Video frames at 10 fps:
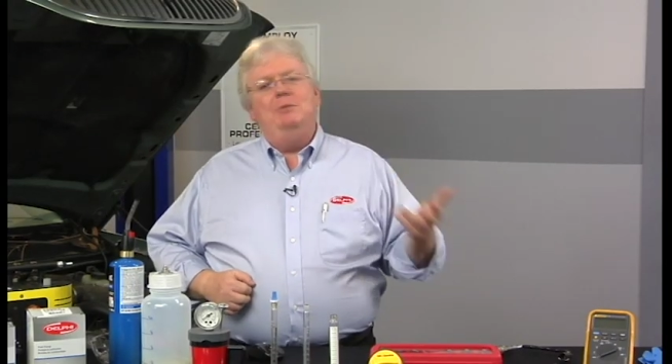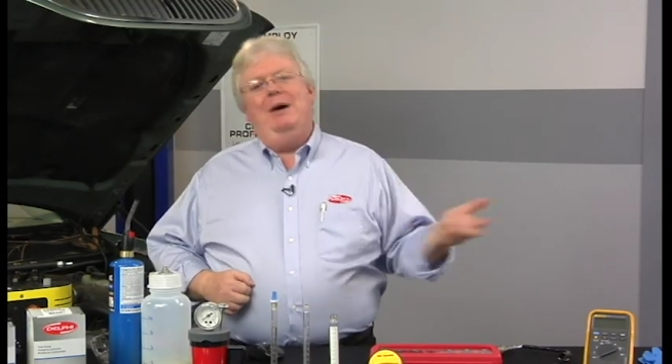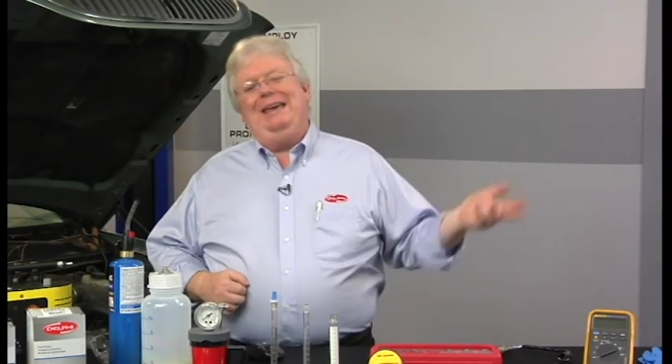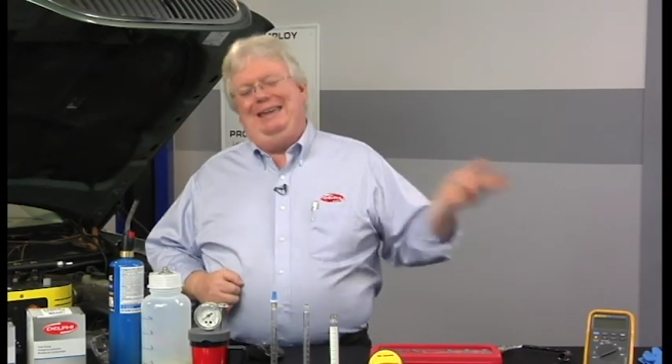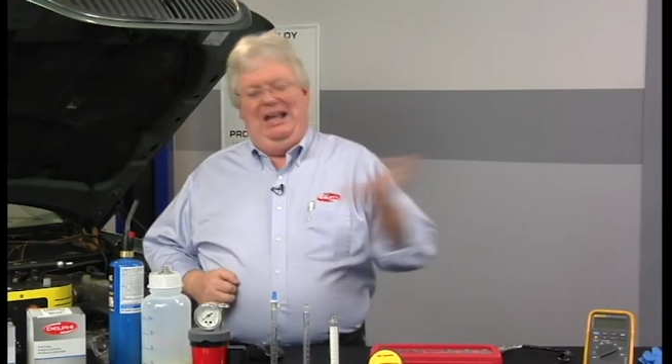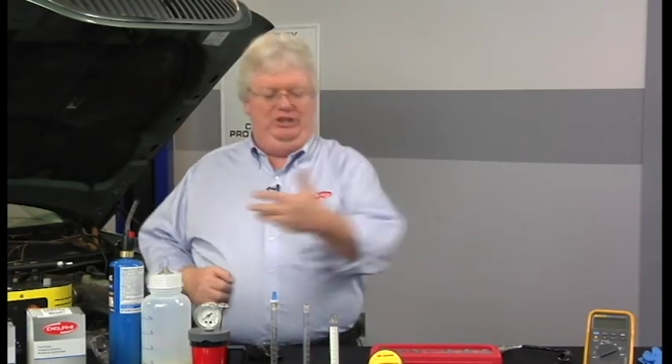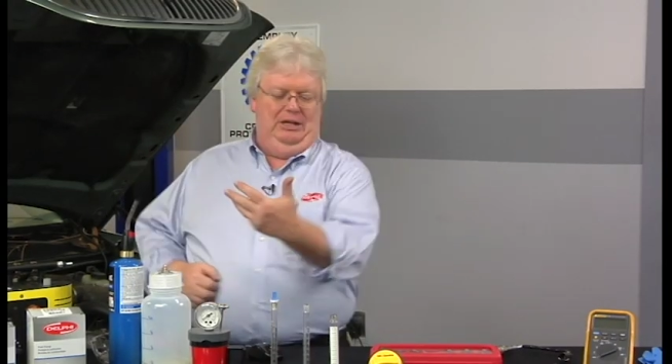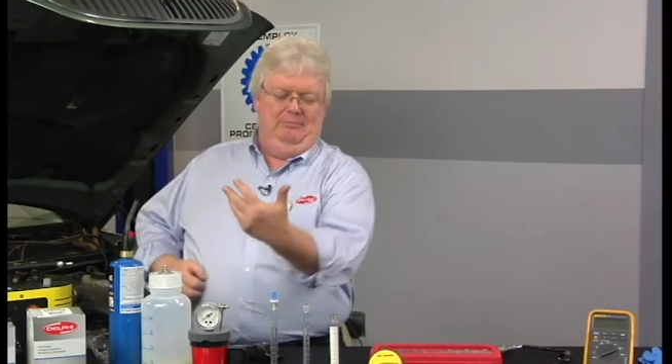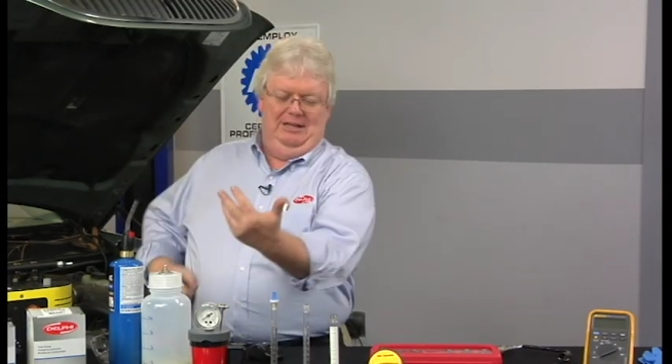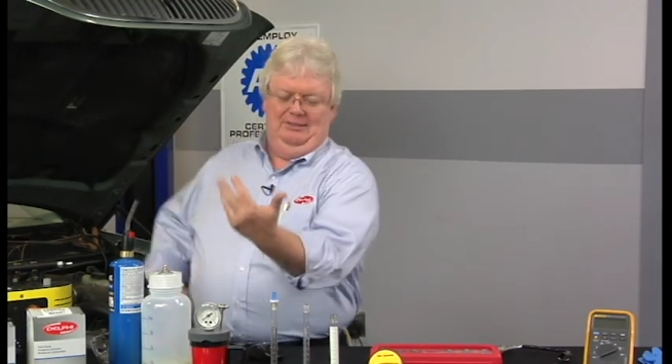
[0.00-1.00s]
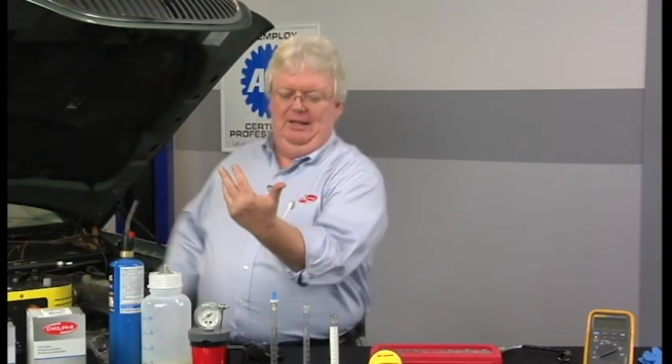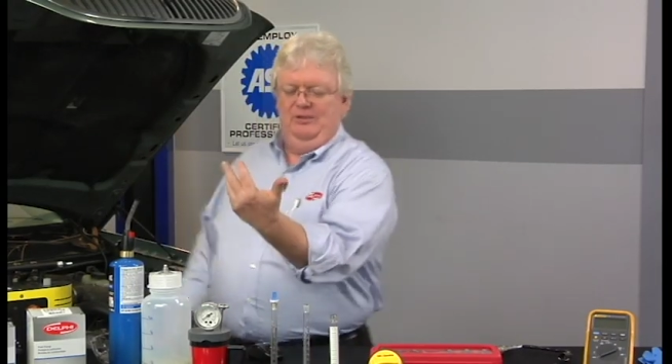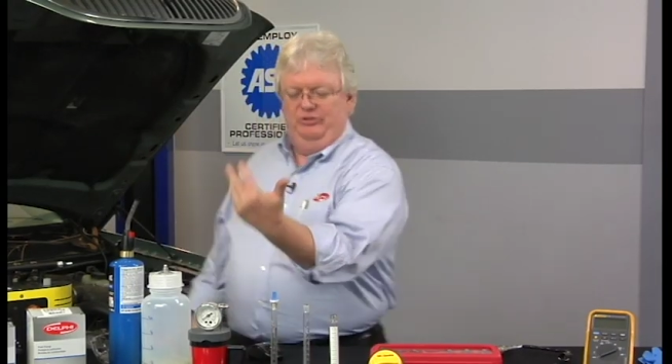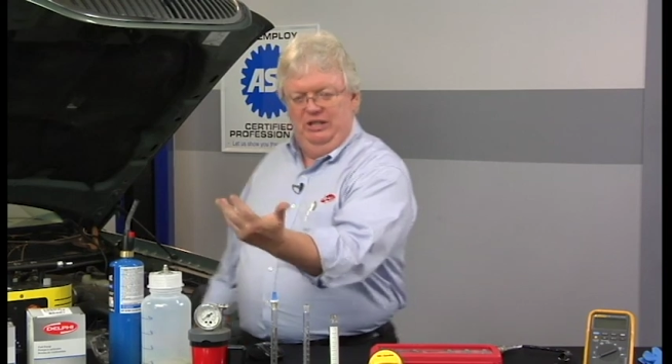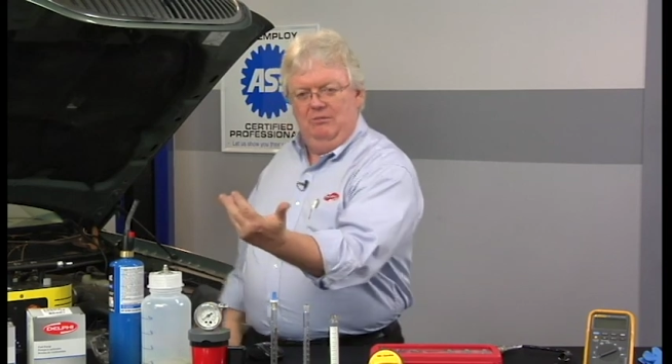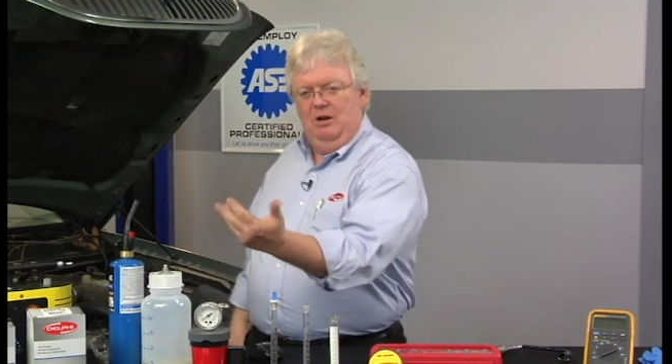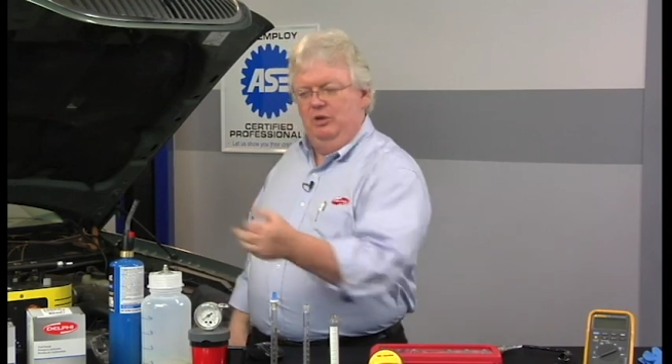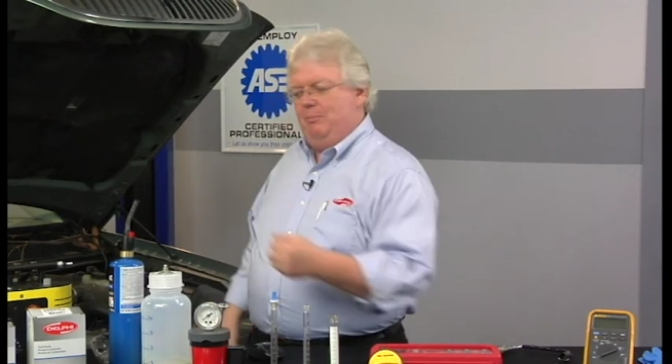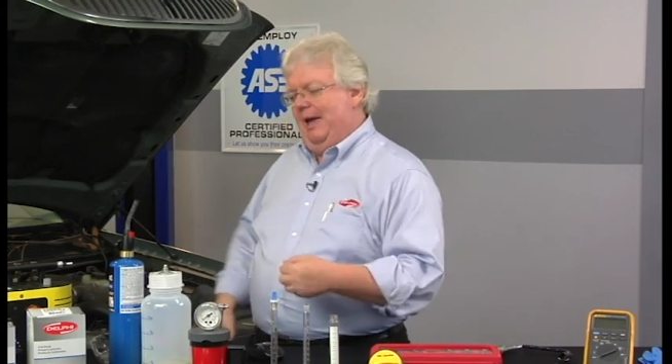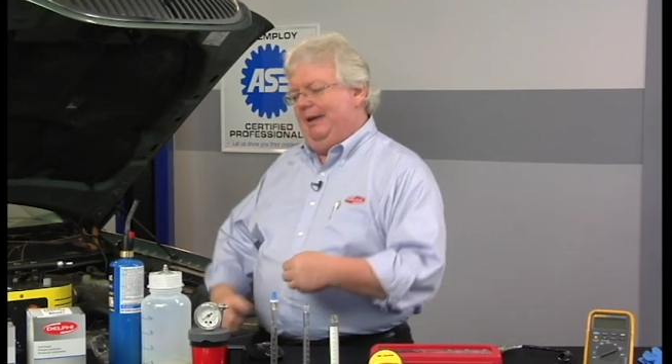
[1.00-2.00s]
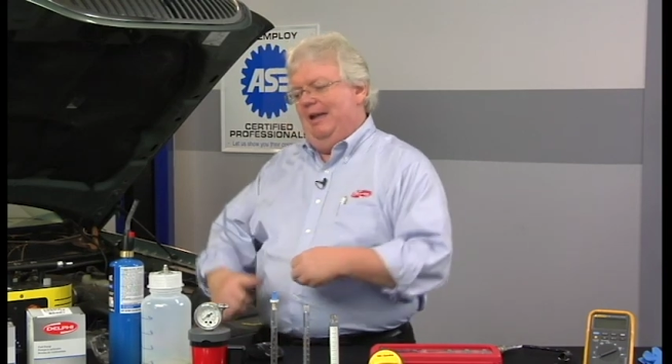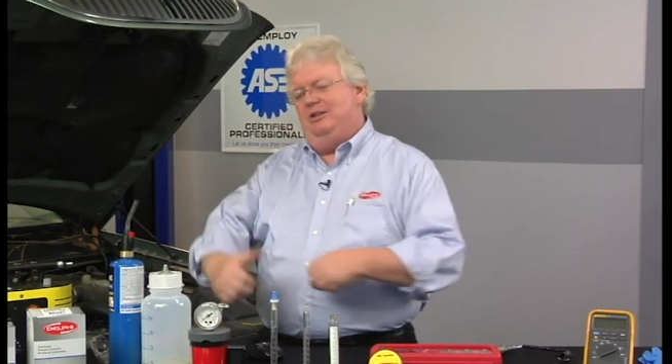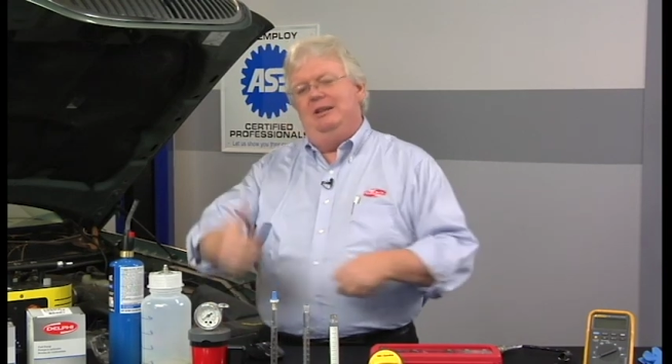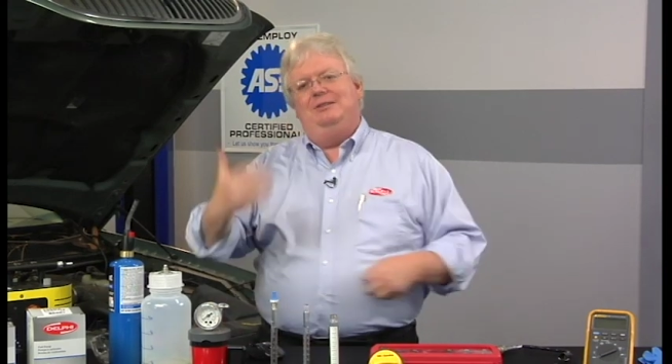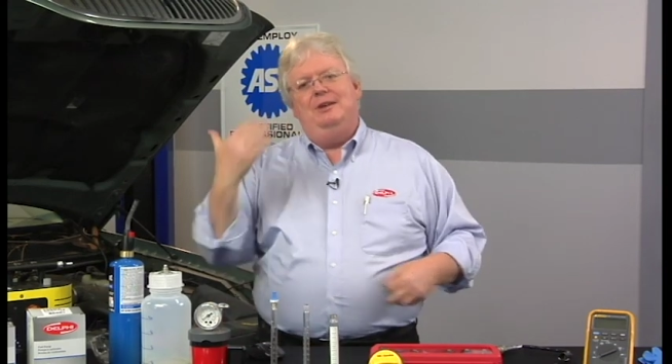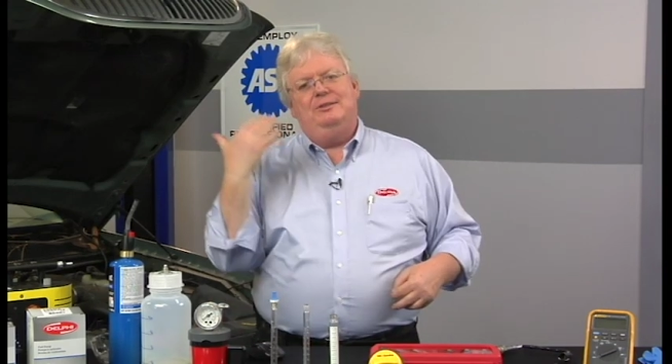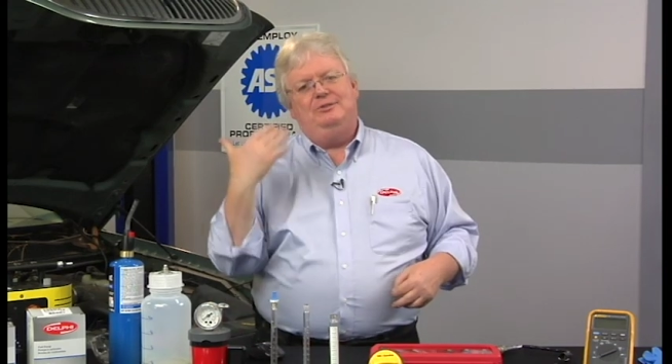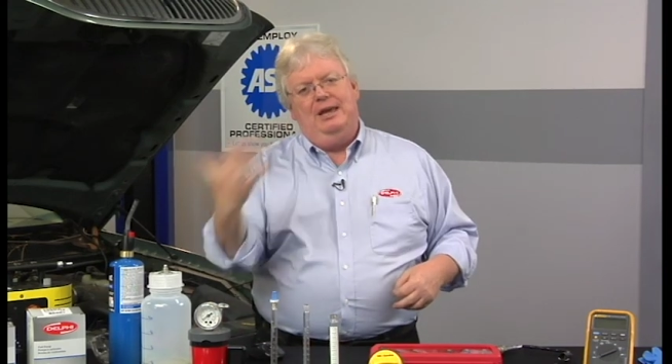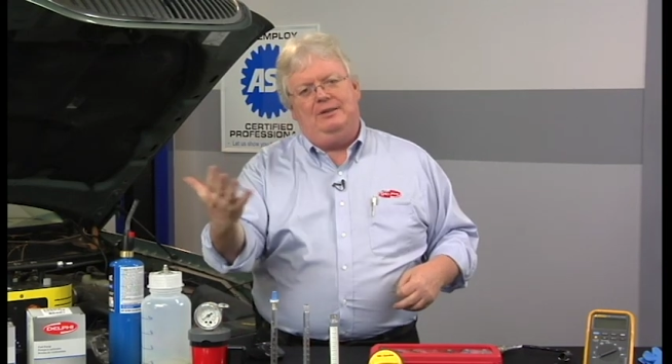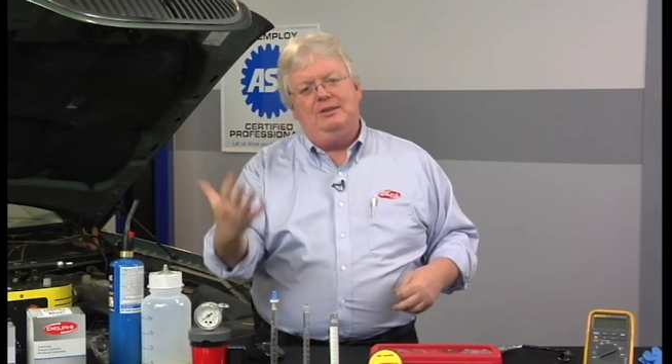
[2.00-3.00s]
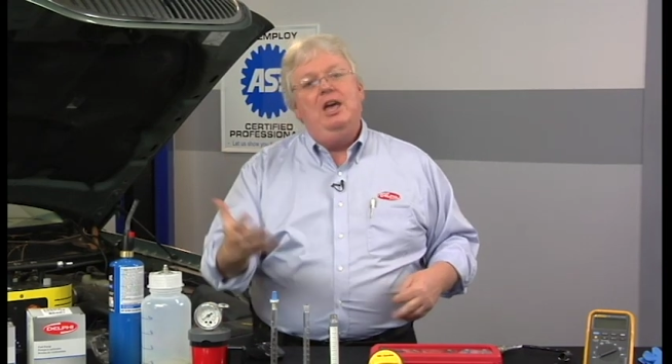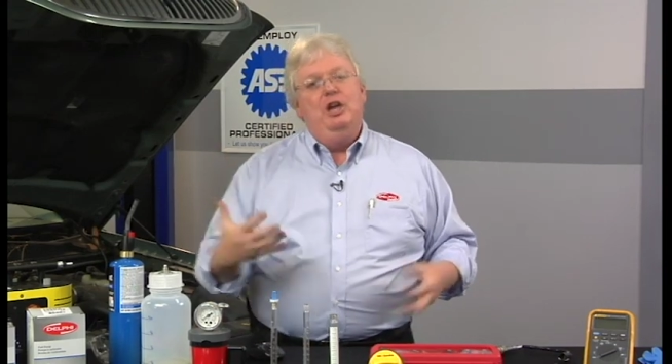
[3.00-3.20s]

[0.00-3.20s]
You might catch it and it says 0, you might catch it and it says 6.